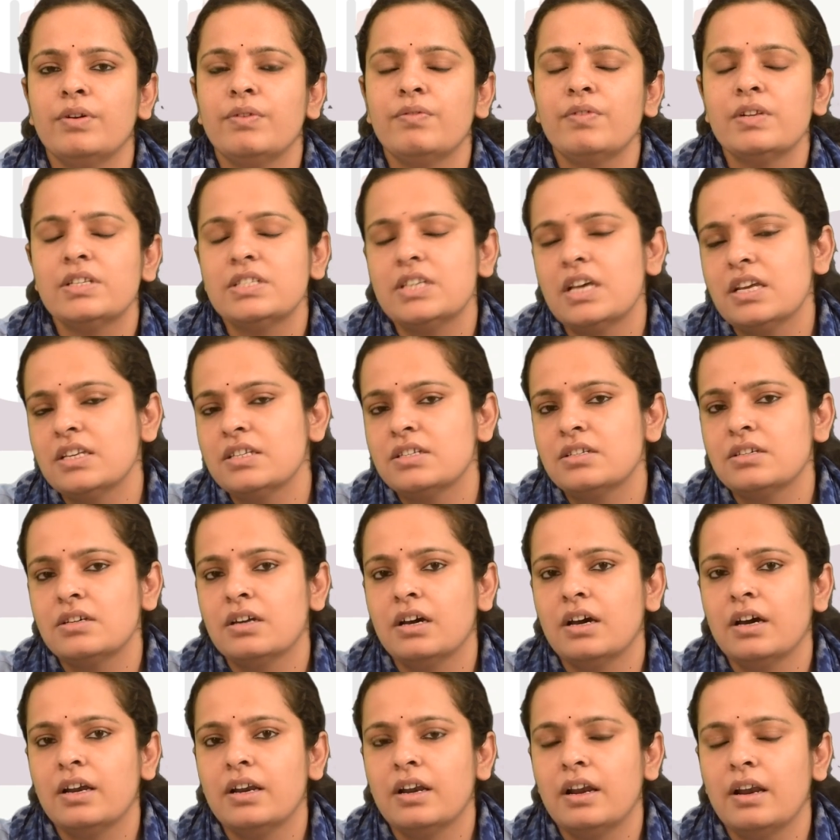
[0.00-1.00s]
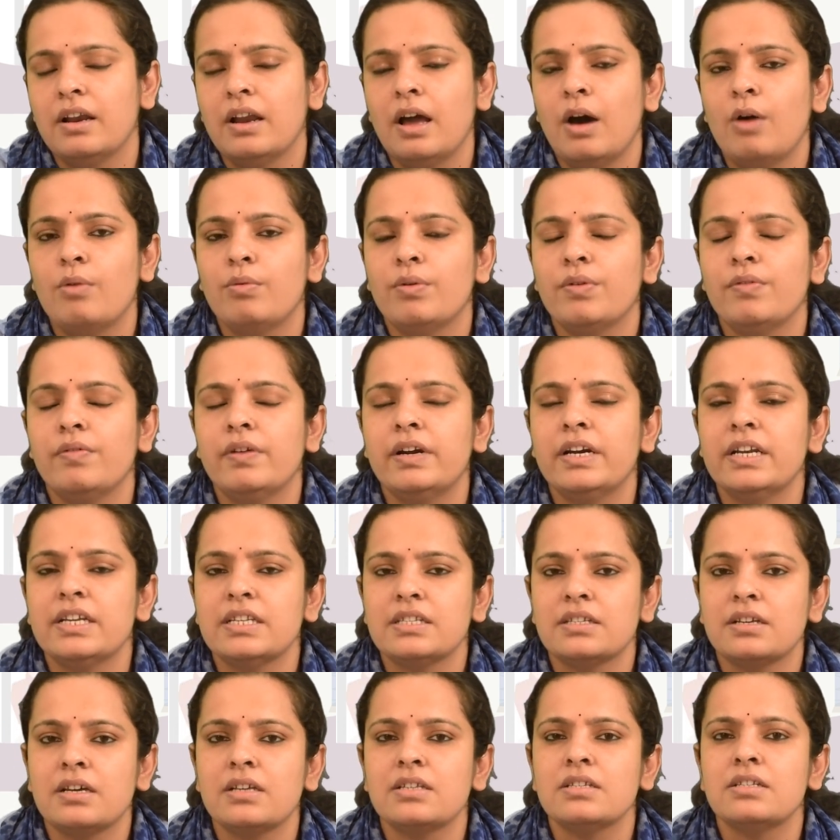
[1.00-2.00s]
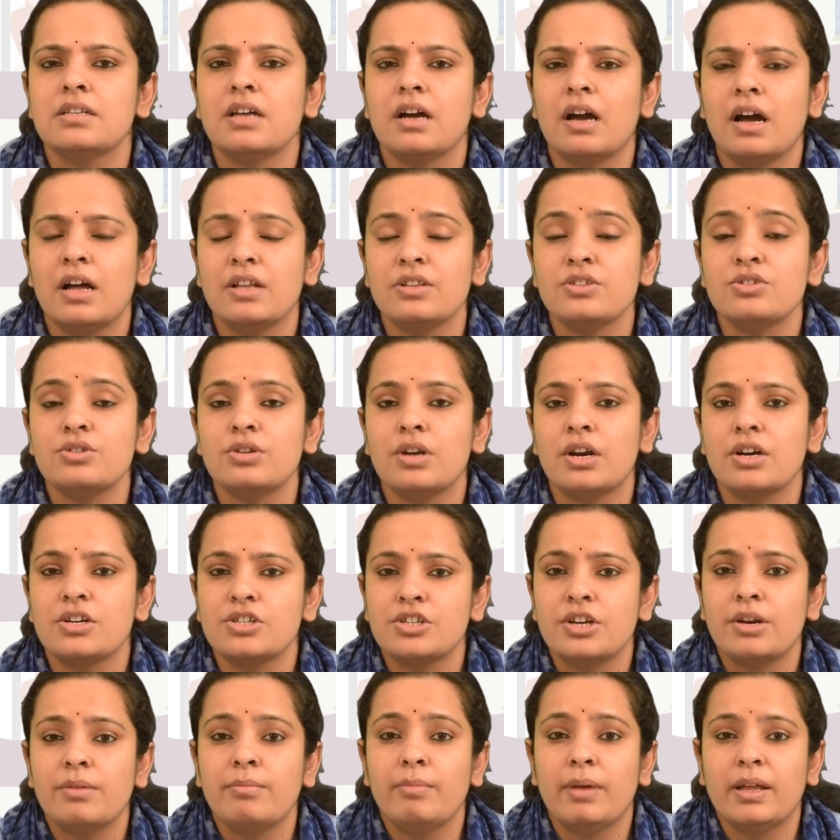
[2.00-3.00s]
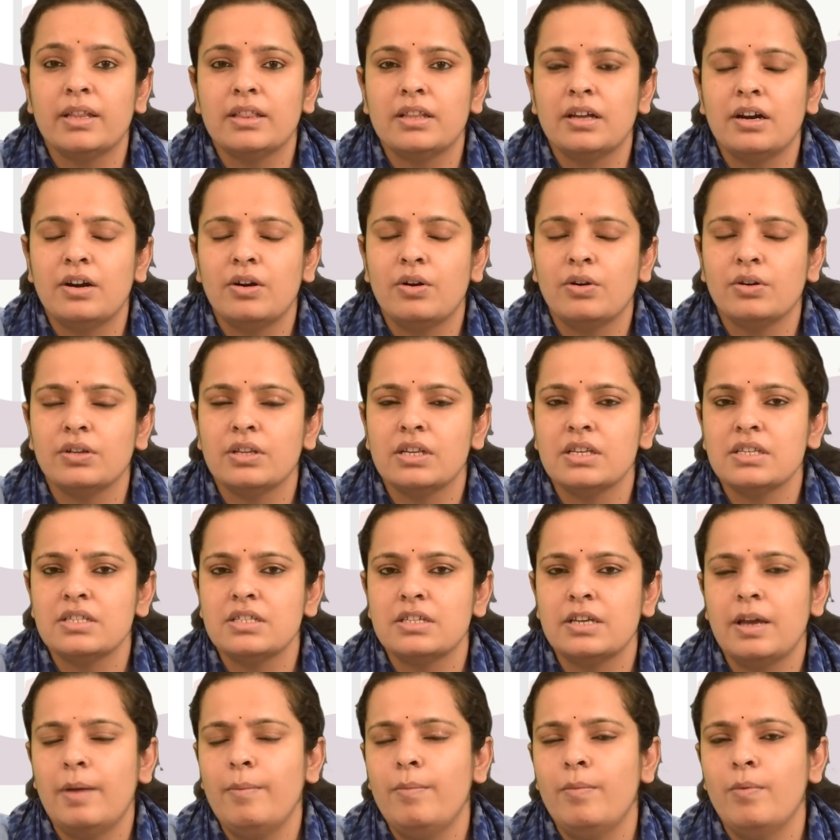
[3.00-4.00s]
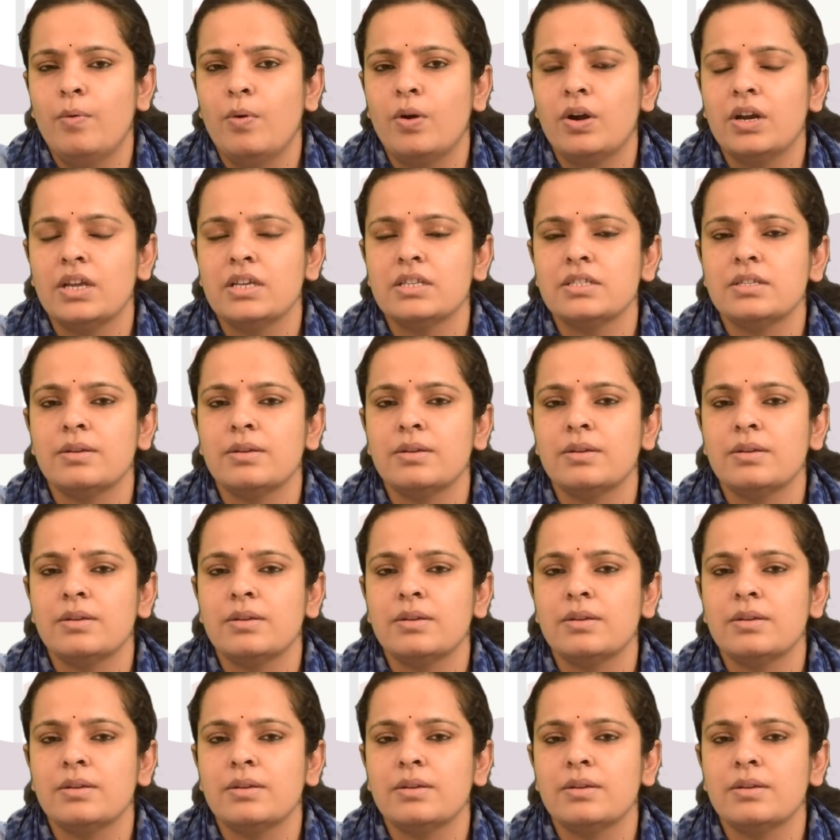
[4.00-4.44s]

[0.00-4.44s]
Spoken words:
will just now we will discuss the construction method or the step, what is